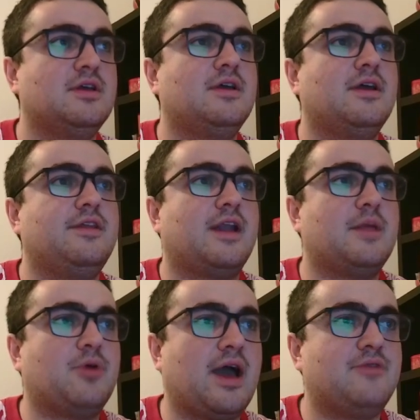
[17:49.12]
And then I
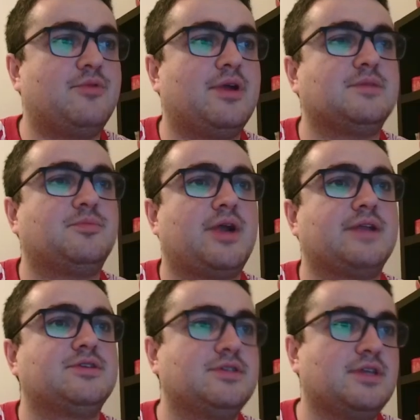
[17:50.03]
put handwriting
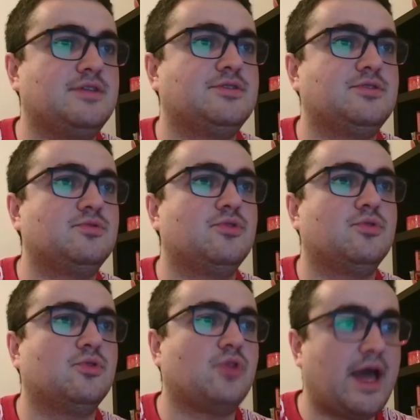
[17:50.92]
practice into
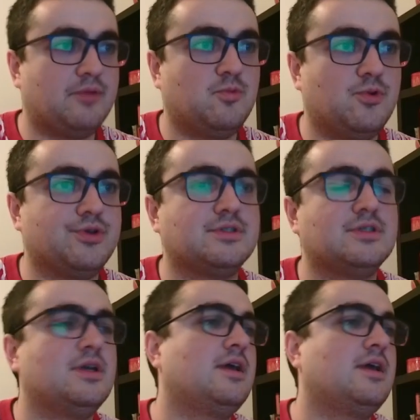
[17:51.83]
Google AdWords